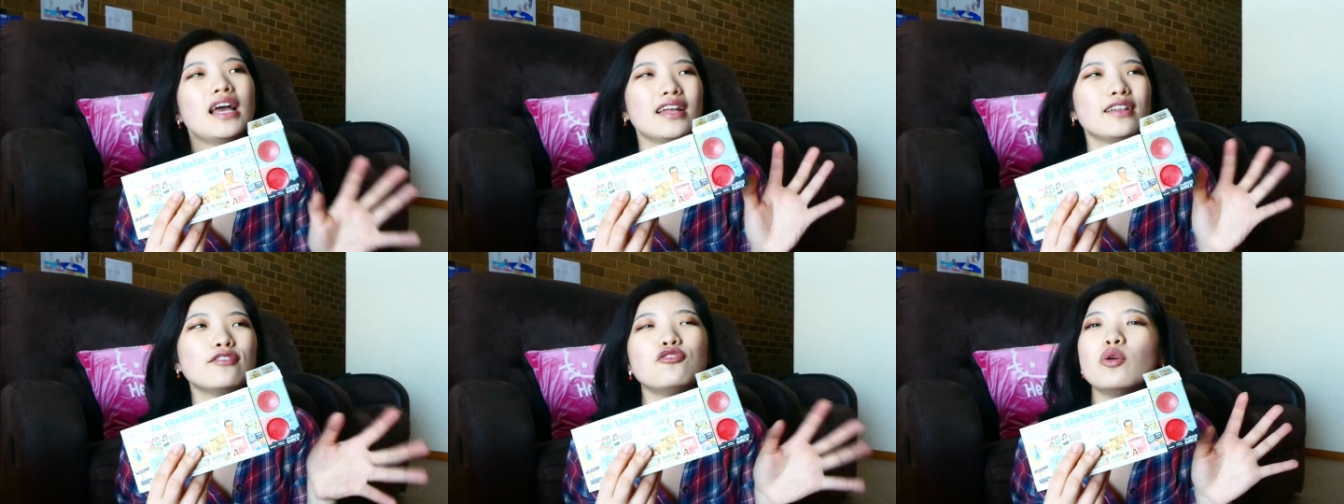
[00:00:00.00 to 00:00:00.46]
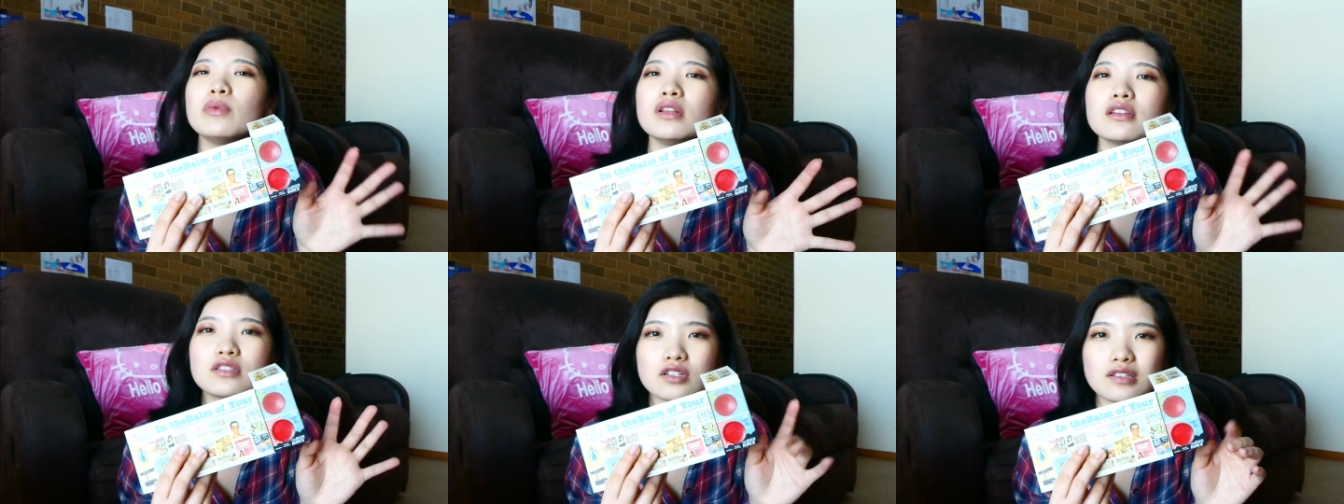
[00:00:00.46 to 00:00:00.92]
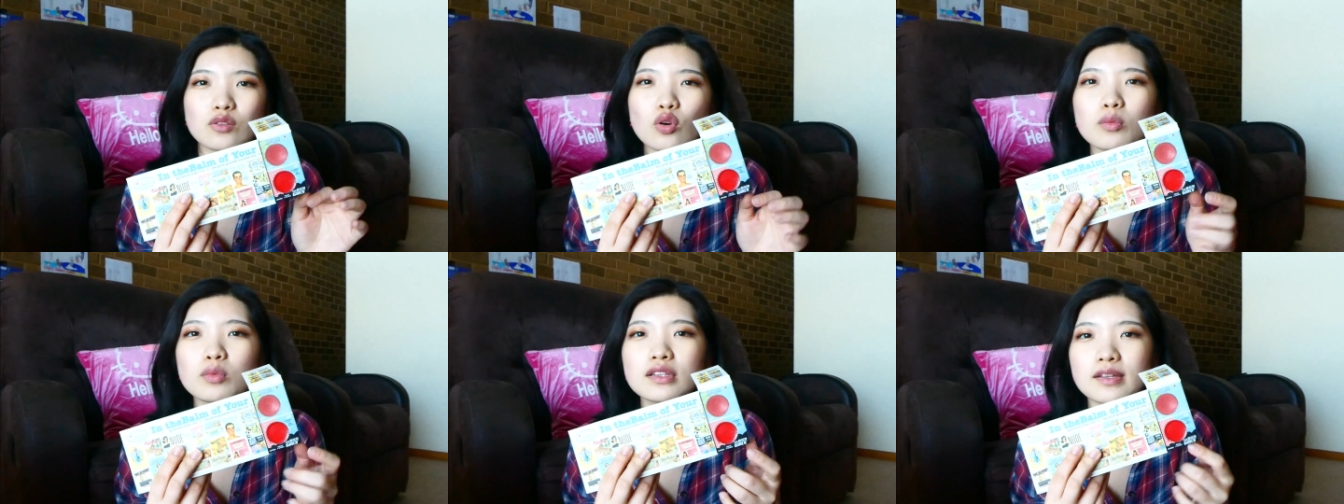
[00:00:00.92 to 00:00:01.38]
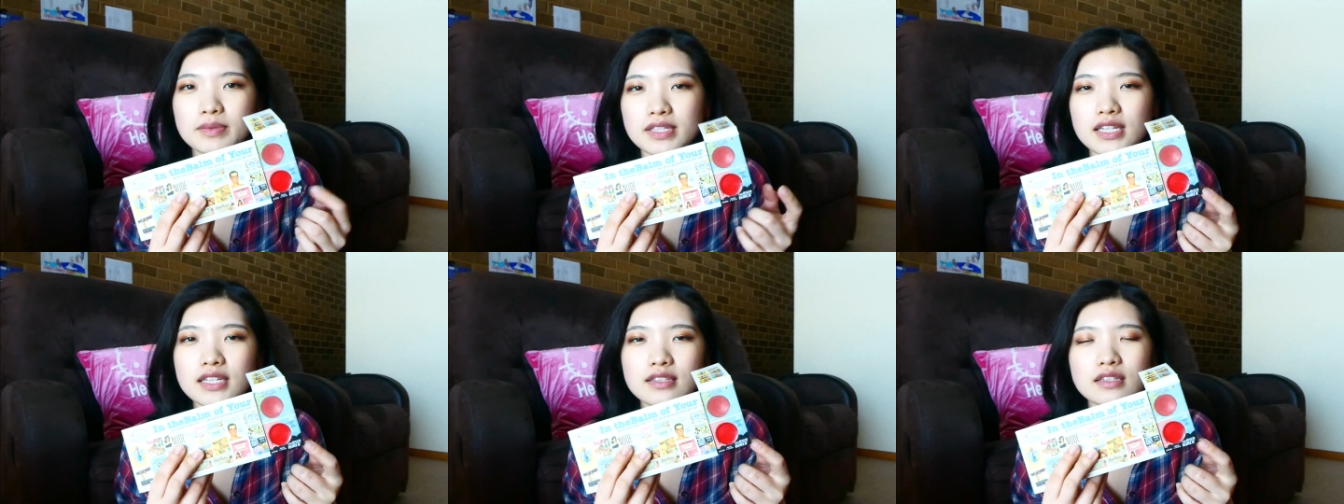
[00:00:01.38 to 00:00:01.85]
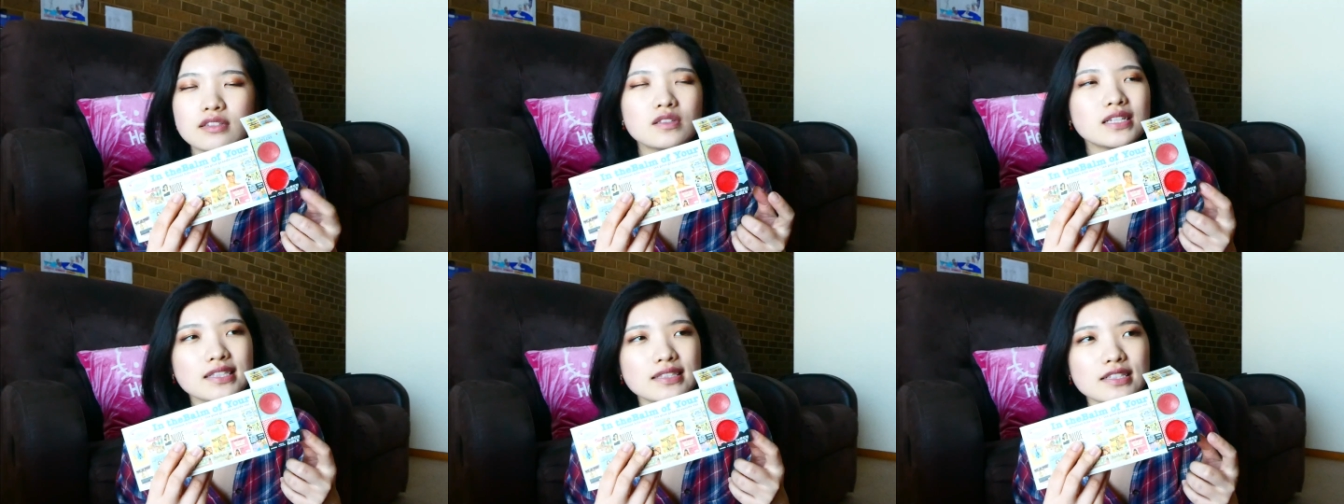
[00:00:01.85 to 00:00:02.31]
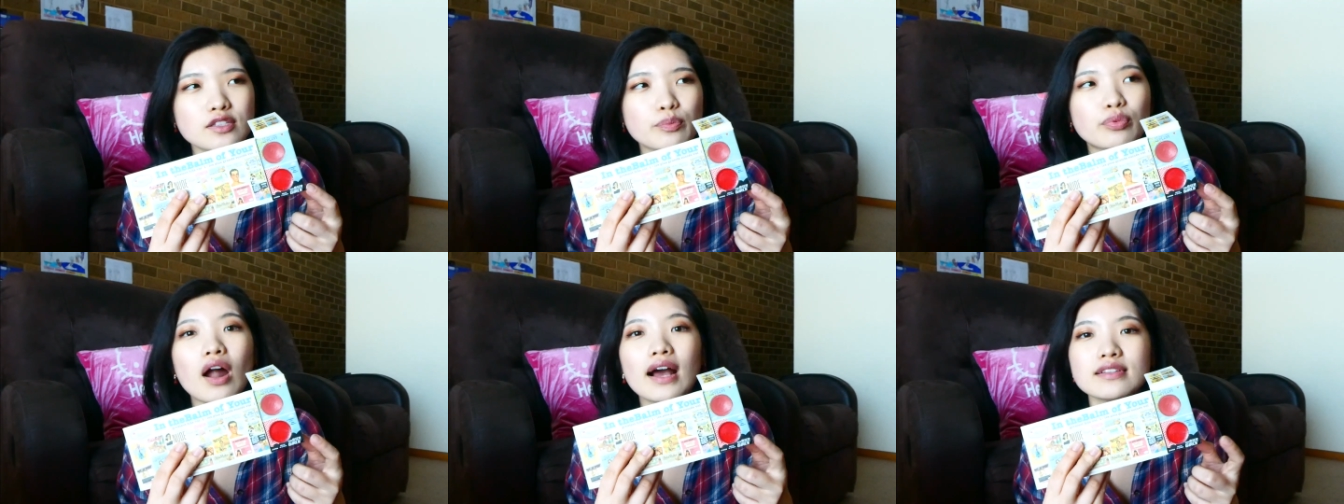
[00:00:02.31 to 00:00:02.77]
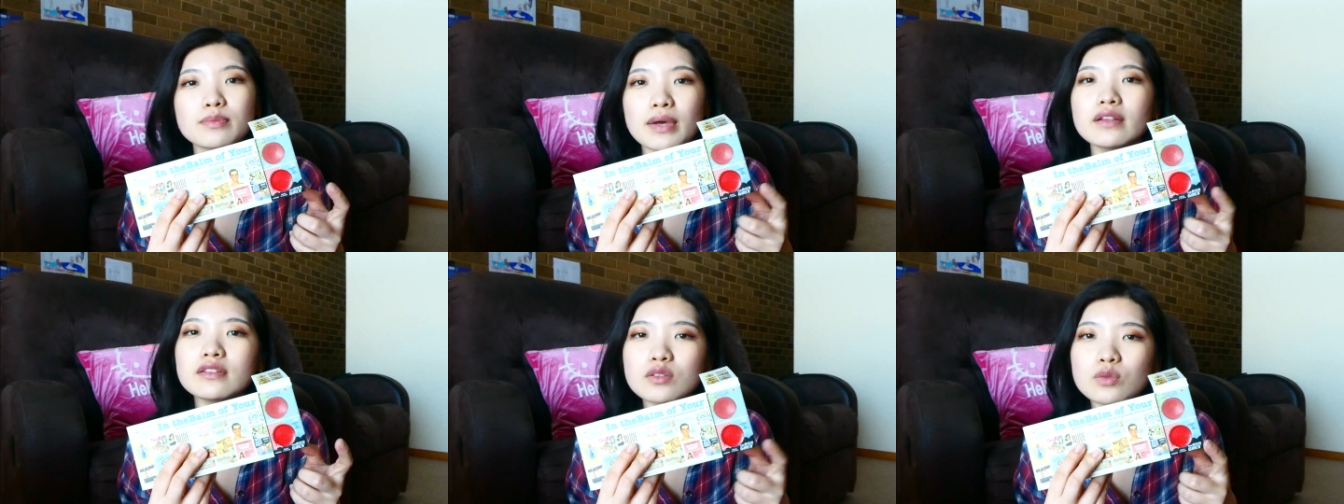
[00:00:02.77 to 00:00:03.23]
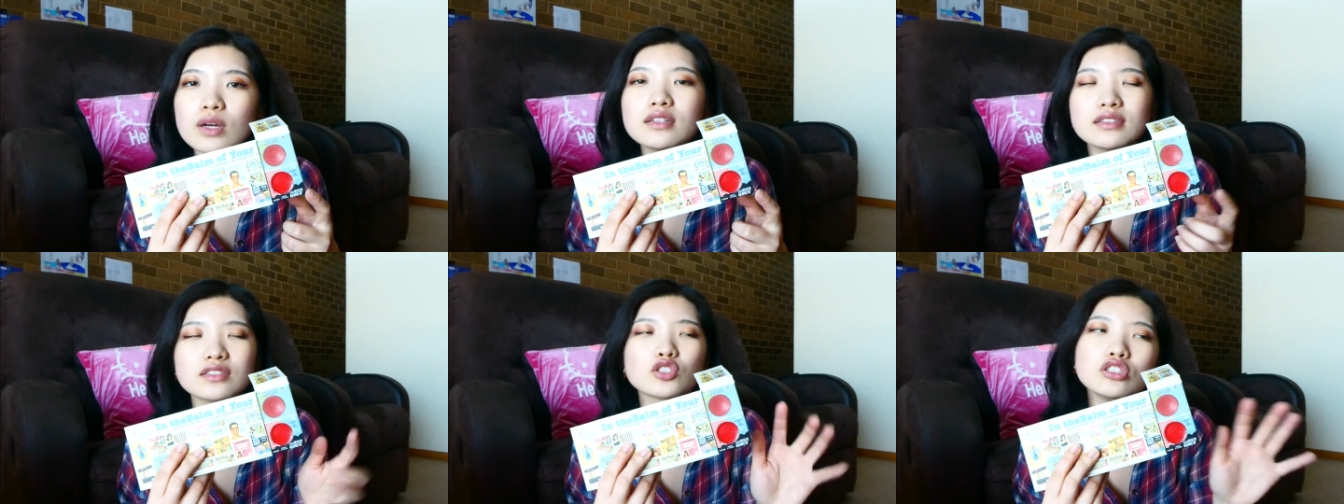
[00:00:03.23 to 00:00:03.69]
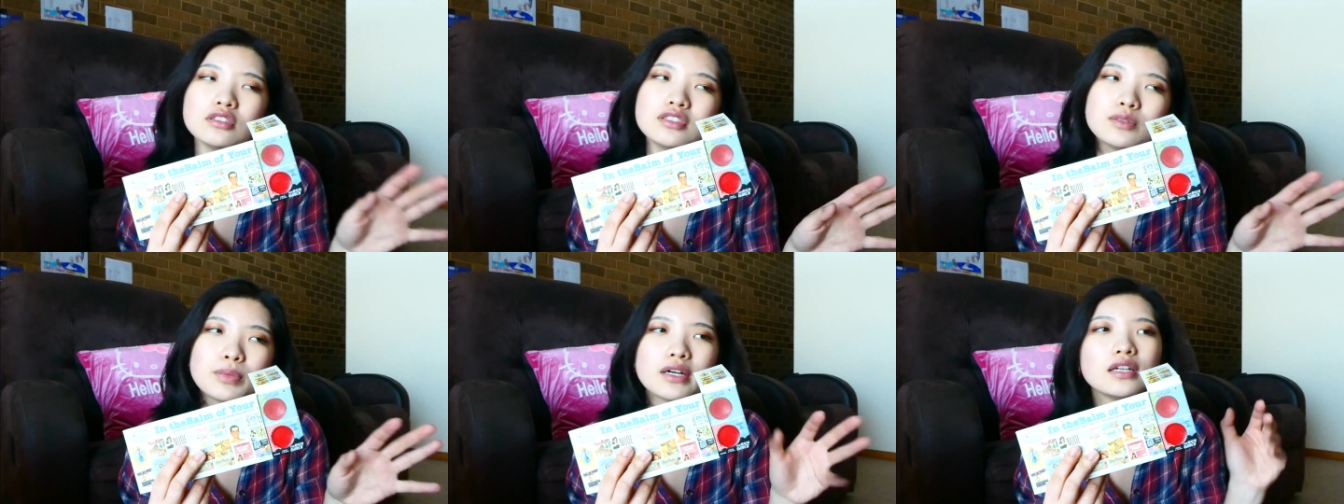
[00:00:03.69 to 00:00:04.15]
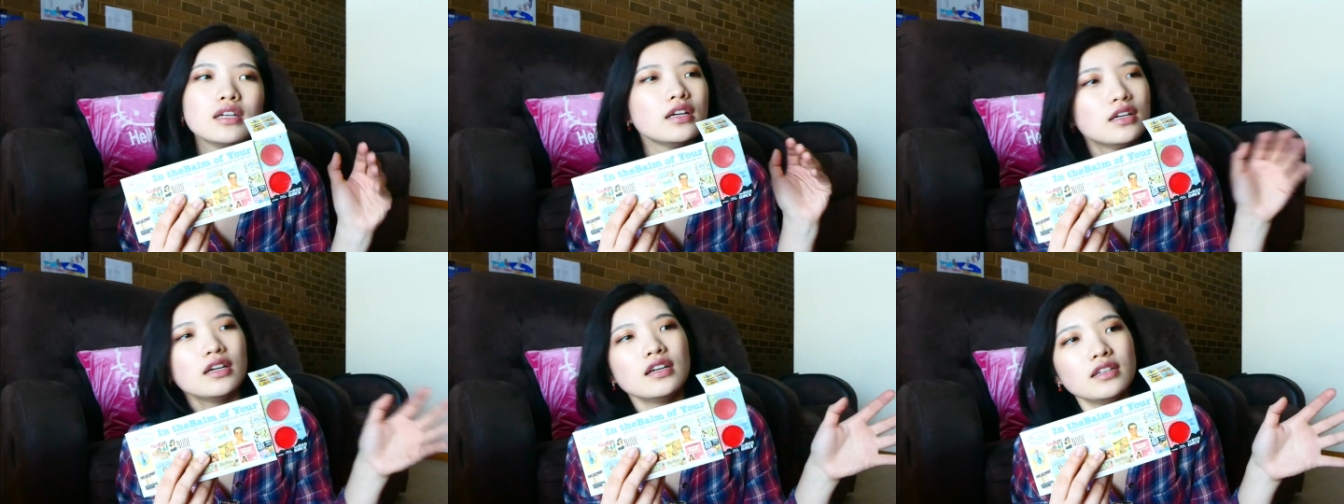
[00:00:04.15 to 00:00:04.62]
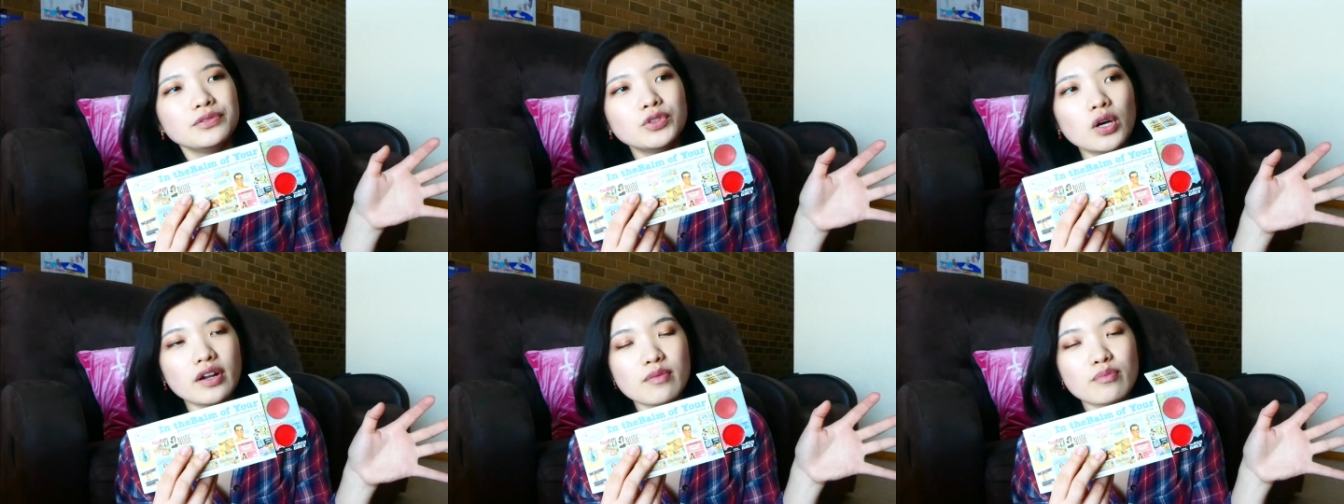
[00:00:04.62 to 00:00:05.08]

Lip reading: and the formula is just a normal lipstick. There's nothing surprising about this one. It's good, but not